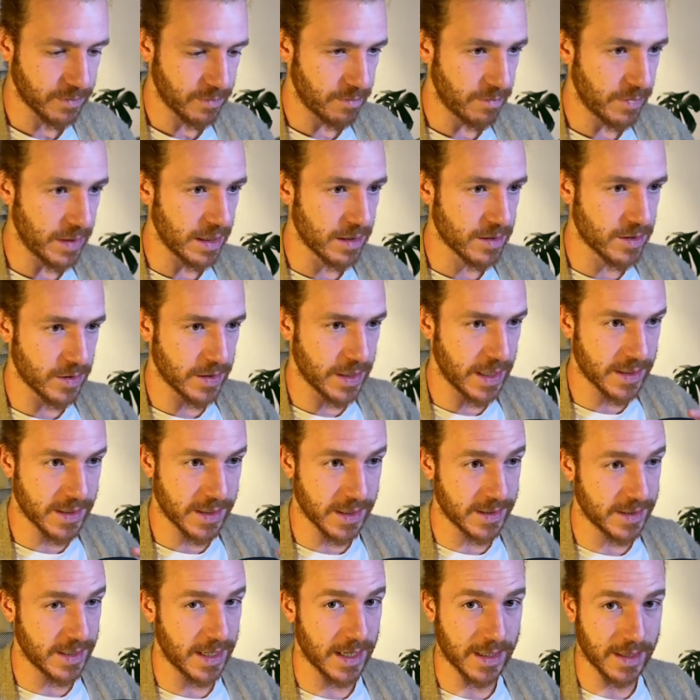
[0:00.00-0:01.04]
So that's
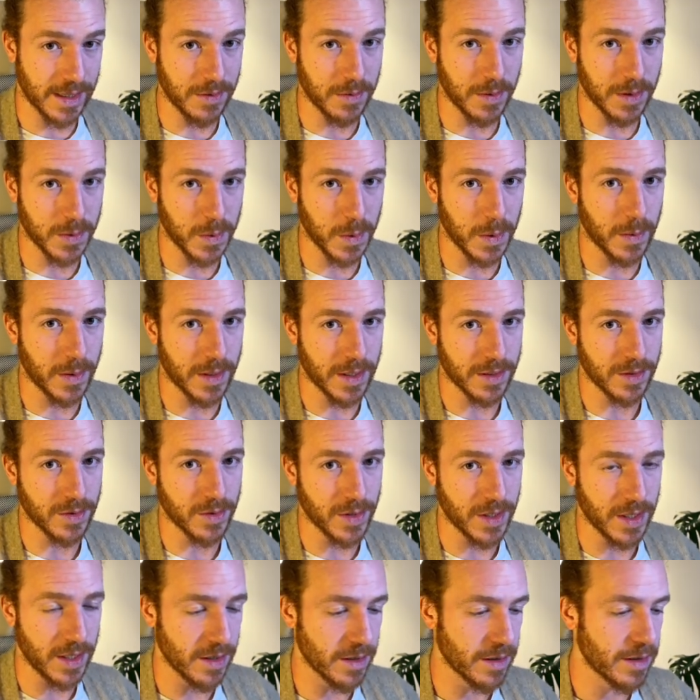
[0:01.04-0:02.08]
exactly what we want to do
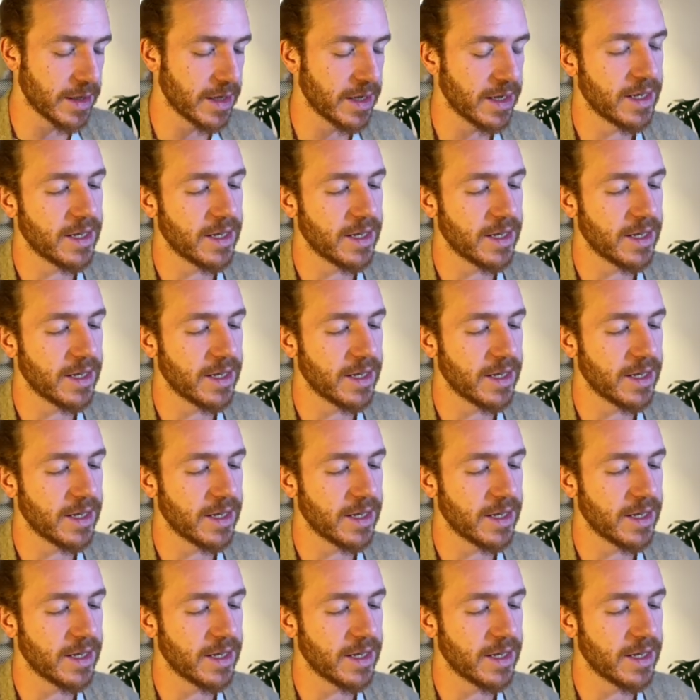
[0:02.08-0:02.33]
here.